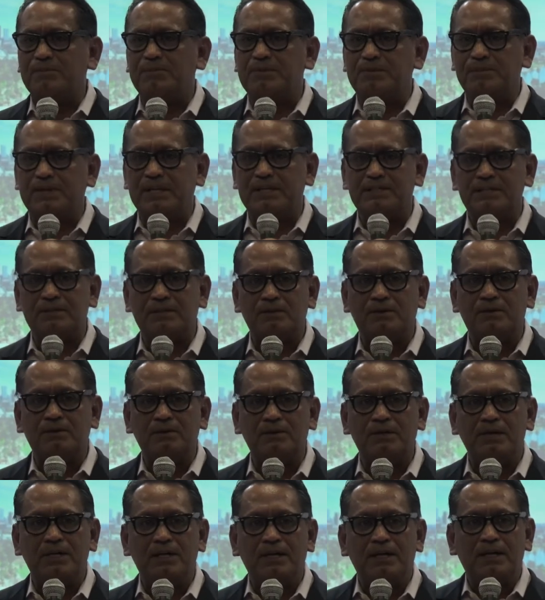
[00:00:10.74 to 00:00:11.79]
him to Mexico.
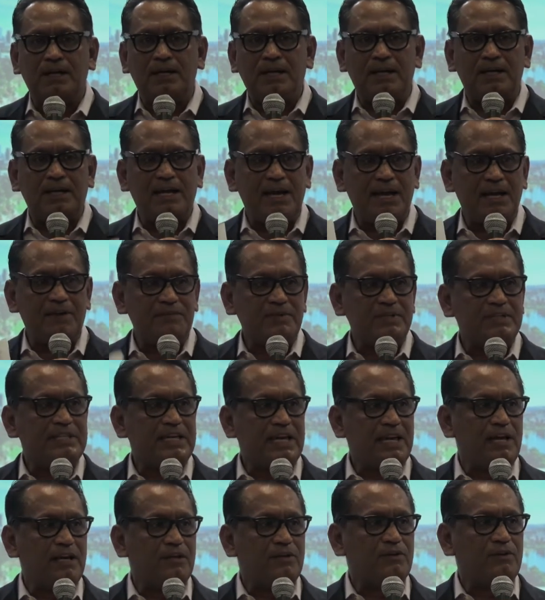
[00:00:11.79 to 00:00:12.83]
And I have to
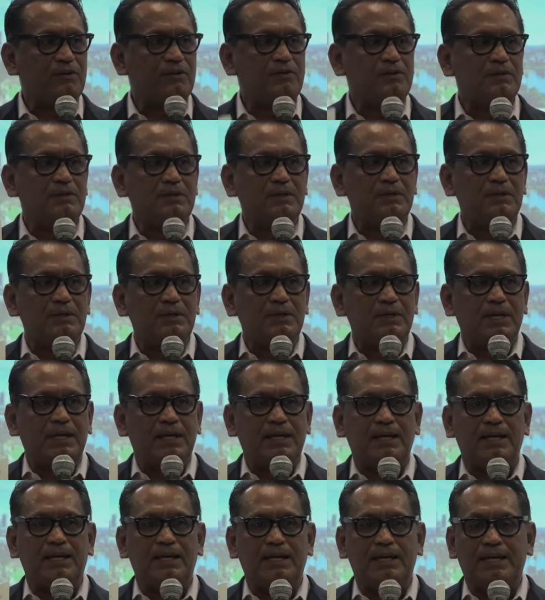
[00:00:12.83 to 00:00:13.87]
tell you,
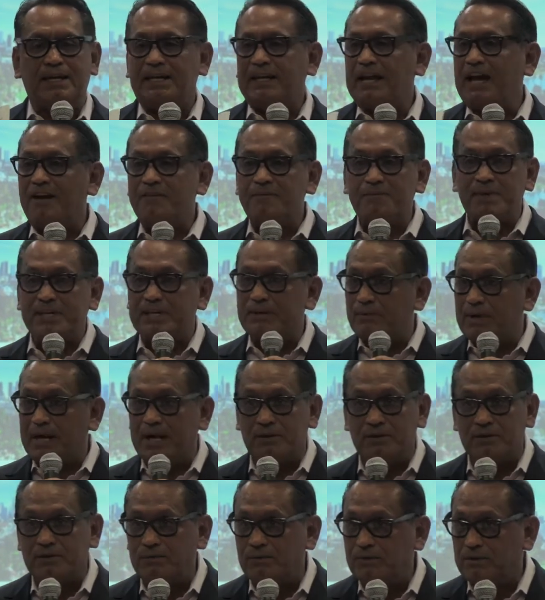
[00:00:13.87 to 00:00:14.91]
and I've been
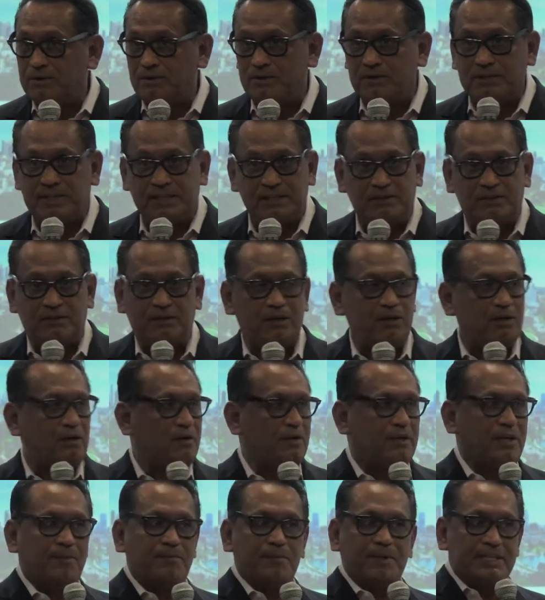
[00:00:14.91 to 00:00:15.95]
around the world, as you know,
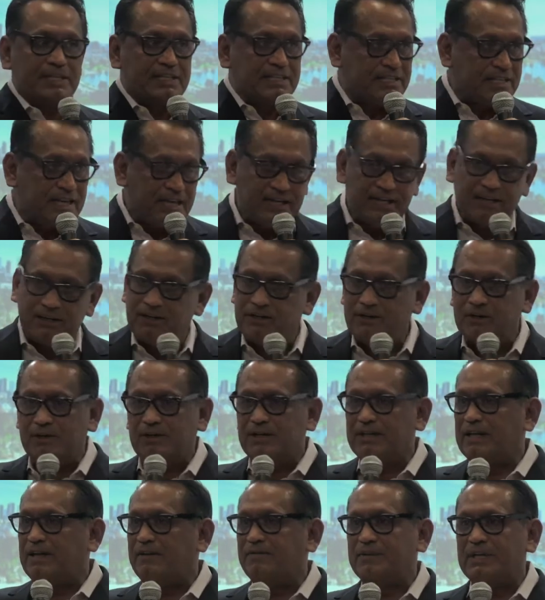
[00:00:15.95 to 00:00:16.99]
and I've been a
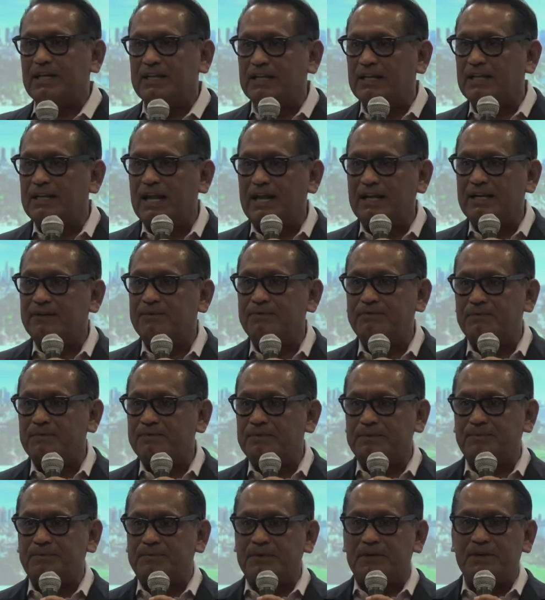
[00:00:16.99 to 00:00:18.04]
senator, and I've
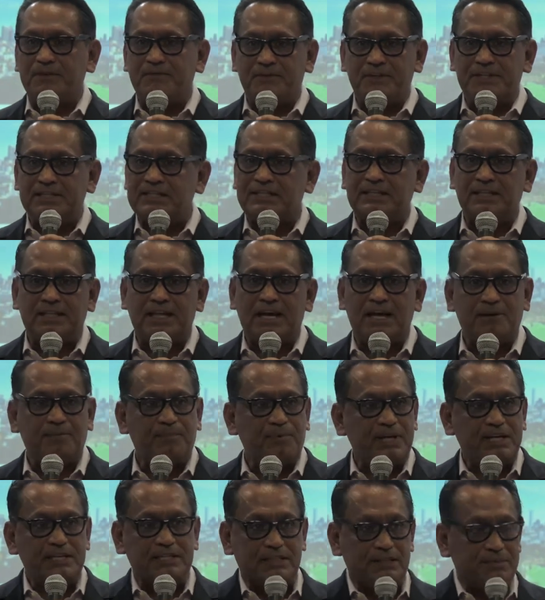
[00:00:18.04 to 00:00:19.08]
visited a lot of
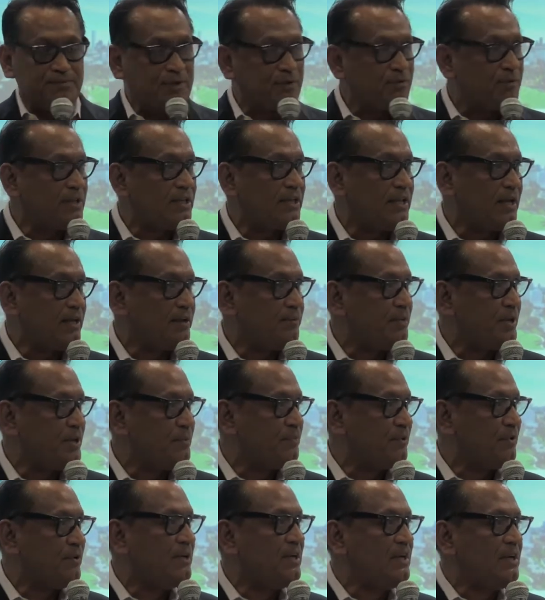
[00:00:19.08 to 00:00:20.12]
places, met with a lot of
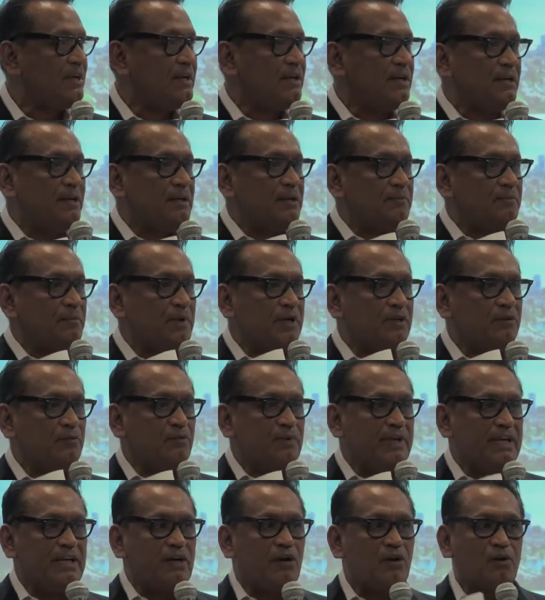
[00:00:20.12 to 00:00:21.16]
people. But
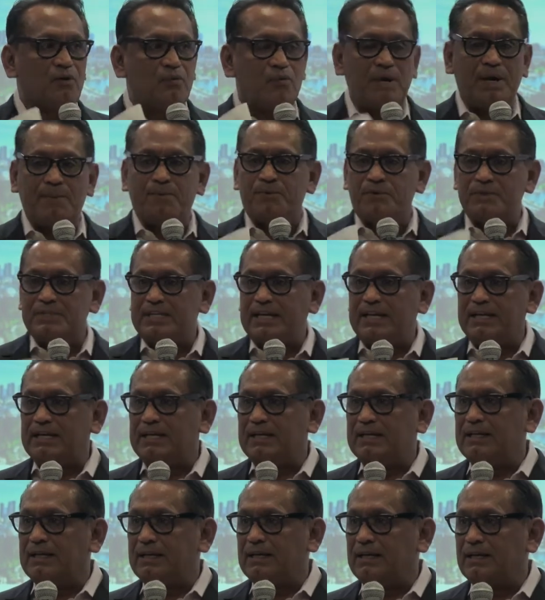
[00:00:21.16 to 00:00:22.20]
we are
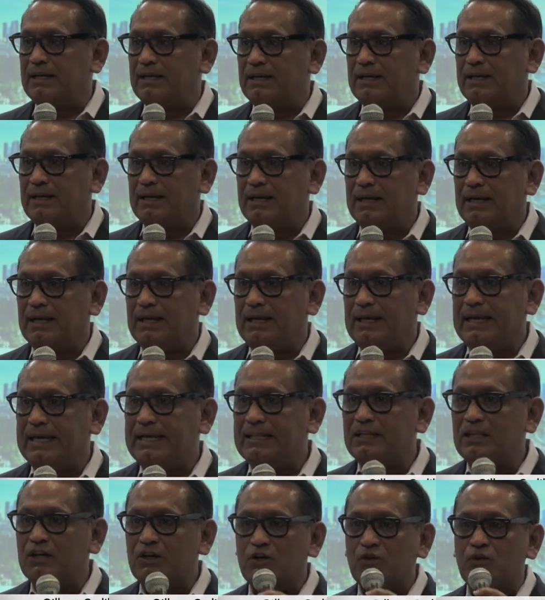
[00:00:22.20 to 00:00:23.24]
represented
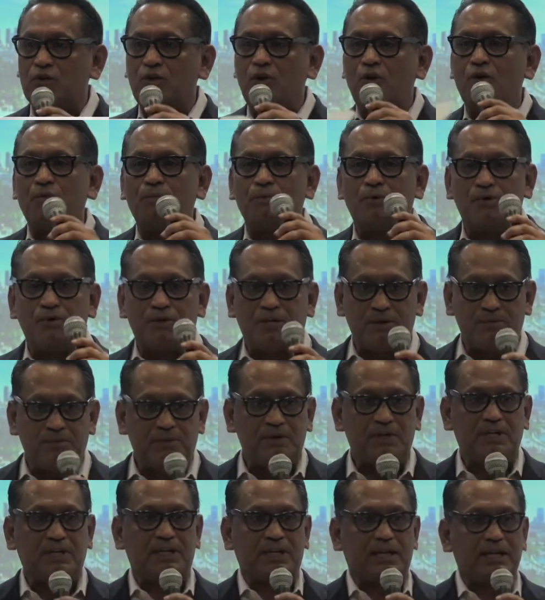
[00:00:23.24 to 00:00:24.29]
in the global
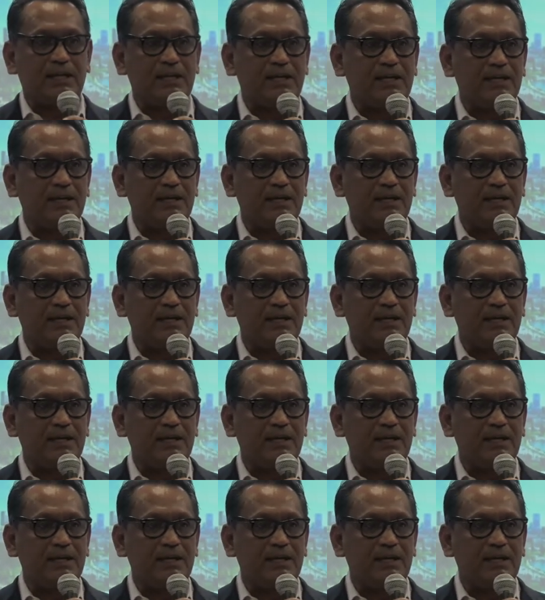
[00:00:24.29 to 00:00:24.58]
community